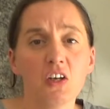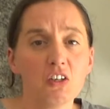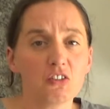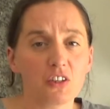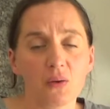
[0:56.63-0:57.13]

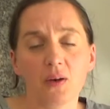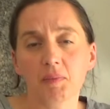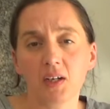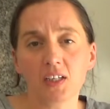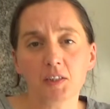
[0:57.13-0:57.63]
So I'm
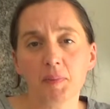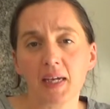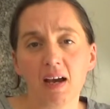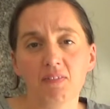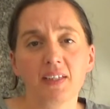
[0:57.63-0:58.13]
going to be
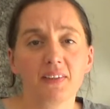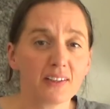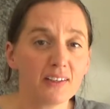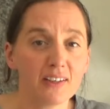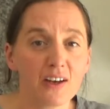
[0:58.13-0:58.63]
having
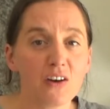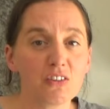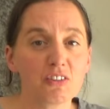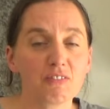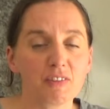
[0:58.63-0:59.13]
the
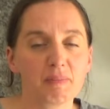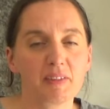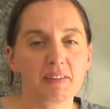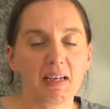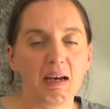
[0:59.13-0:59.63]
last of them
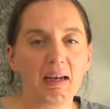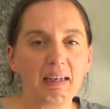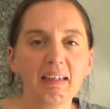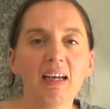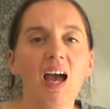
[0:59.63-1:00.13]

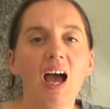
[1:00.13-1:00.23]
today,